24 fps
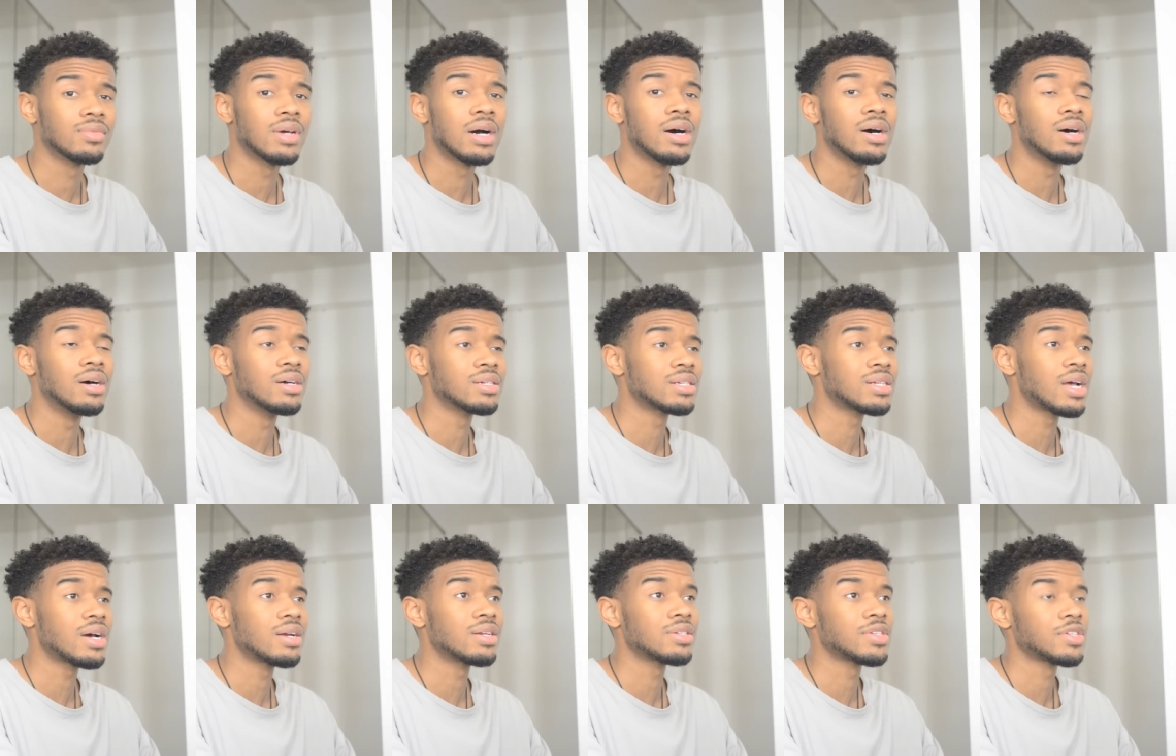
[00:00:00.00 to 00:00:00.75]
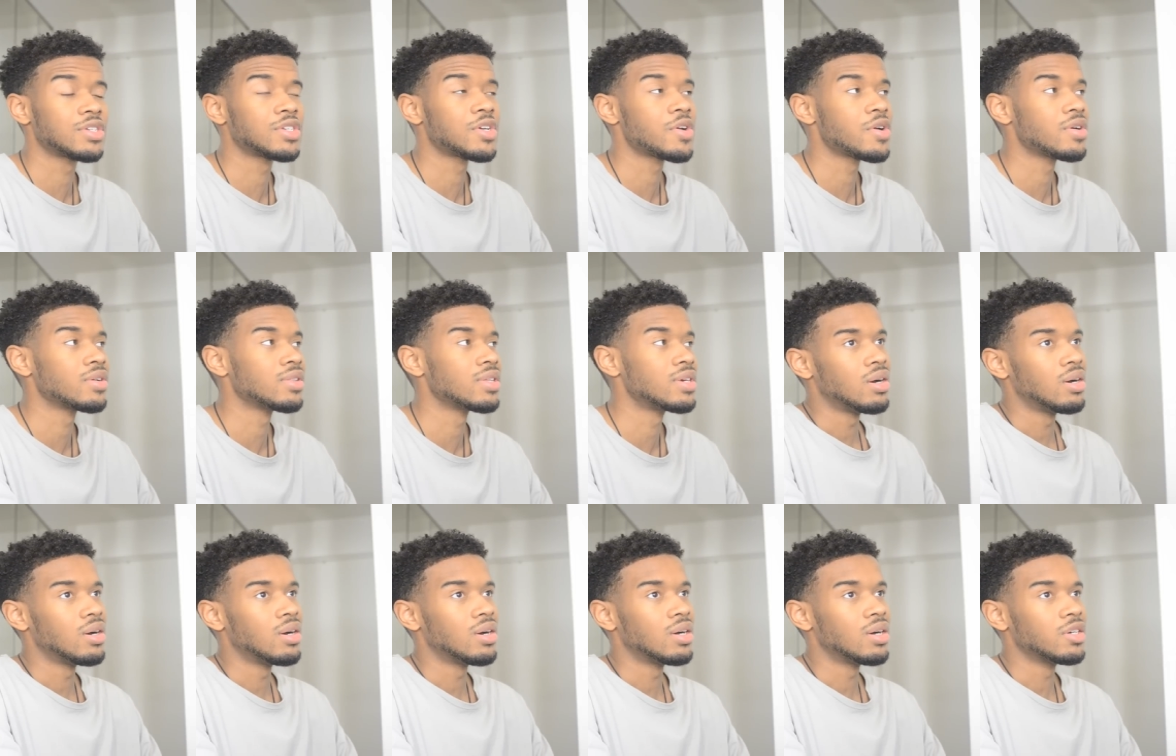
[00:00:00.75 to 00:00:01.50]
Uh, it's not necessarily
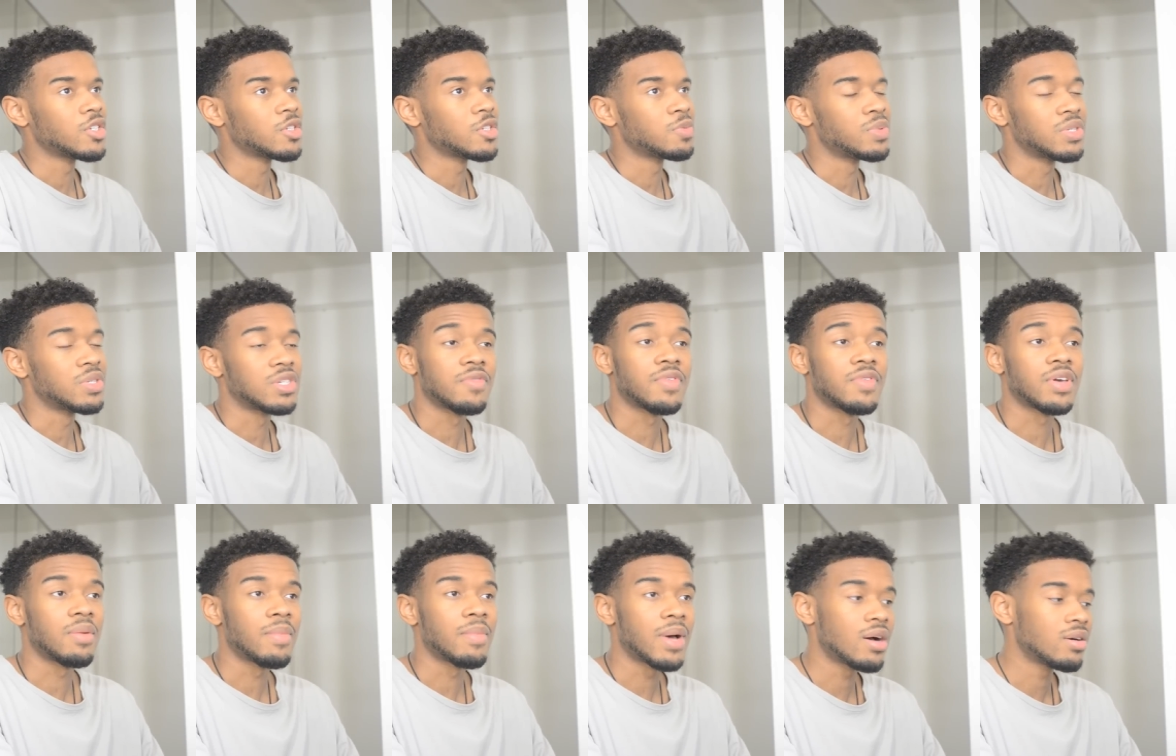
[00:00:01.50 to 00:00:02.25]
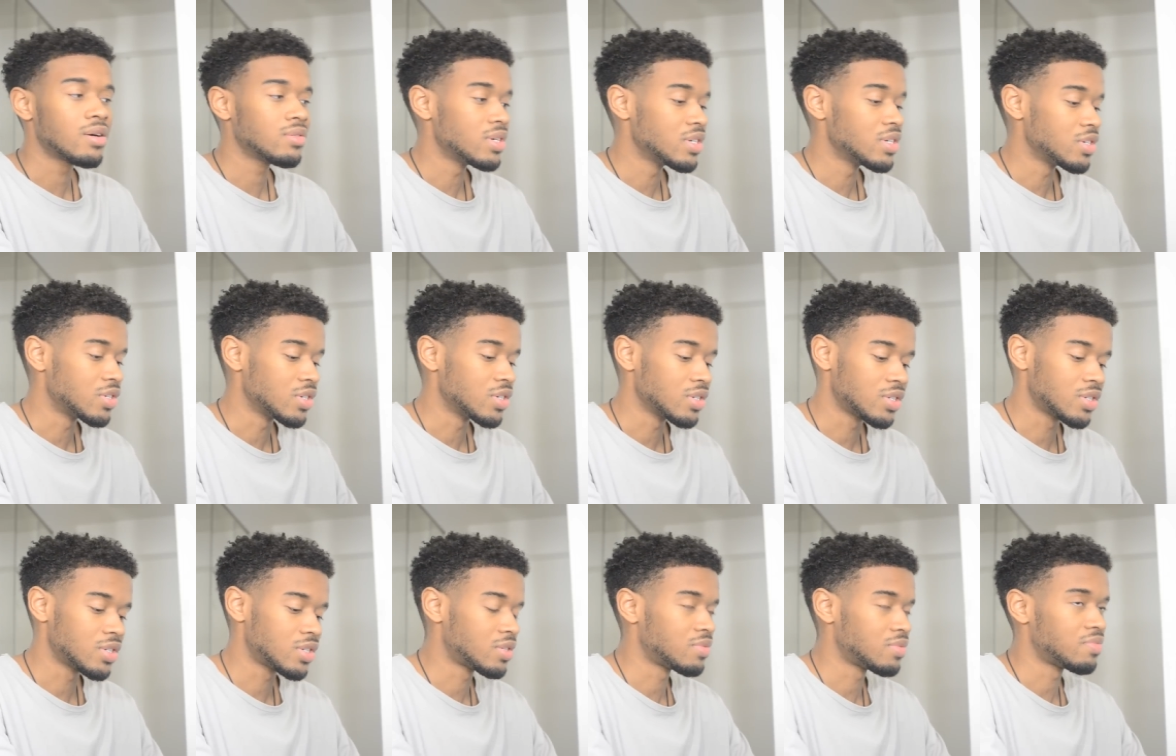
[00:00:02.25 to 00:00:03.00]
uh, a specific amount, it's
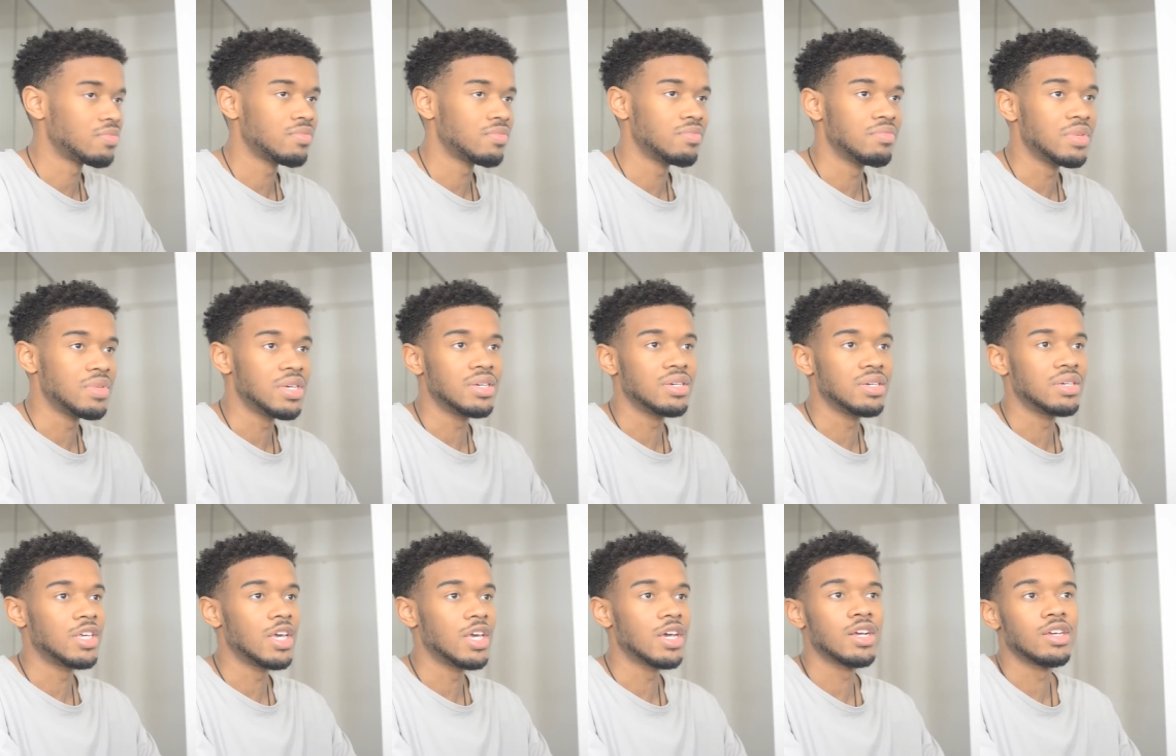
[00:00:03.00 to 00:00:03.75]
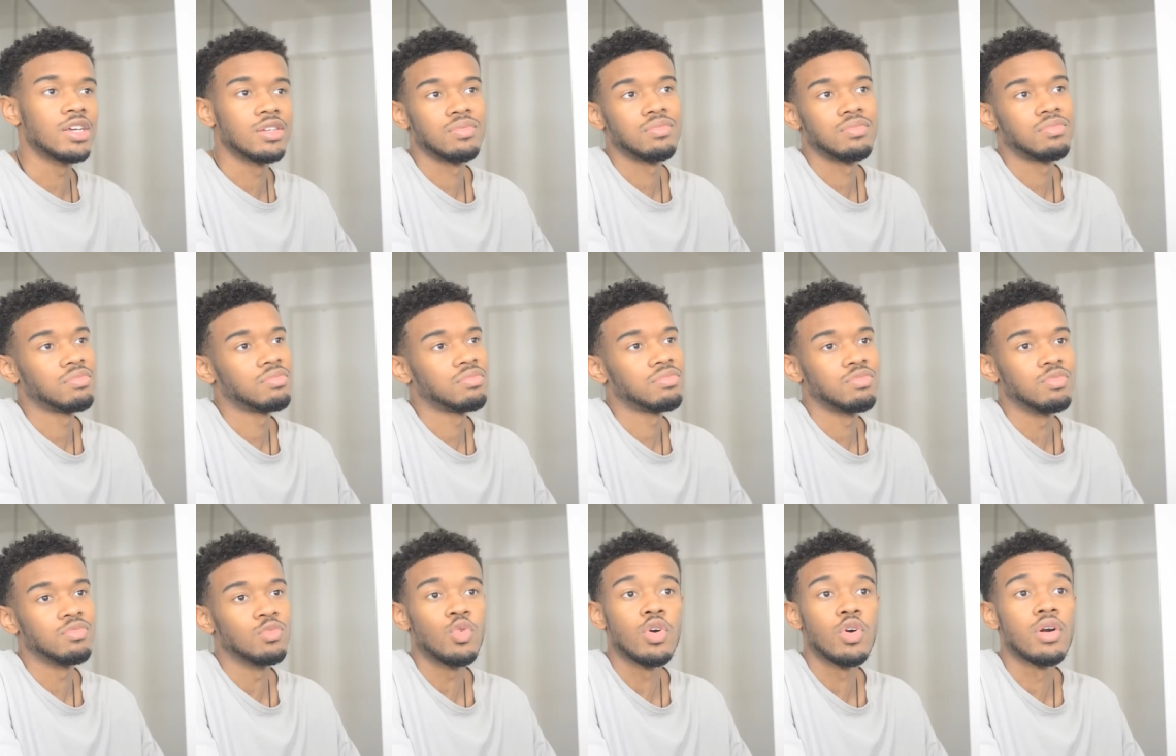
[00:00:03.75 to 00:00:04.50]
just me getting
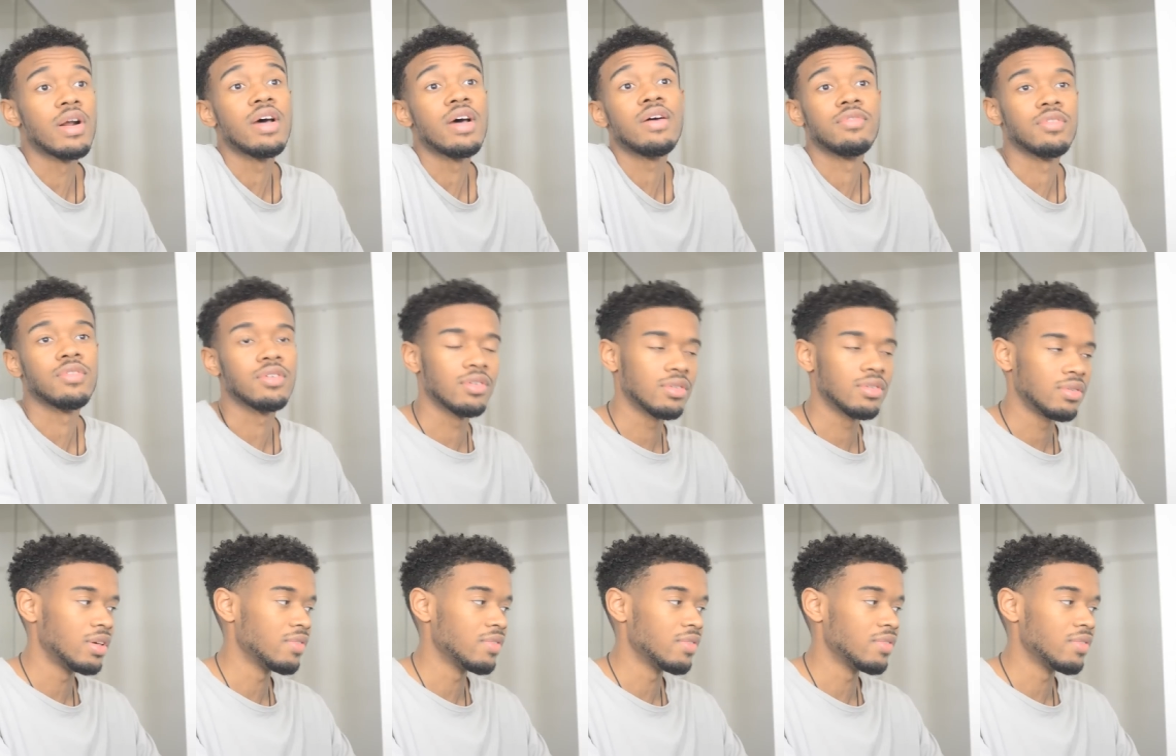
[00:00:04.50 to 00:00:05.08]
wherever.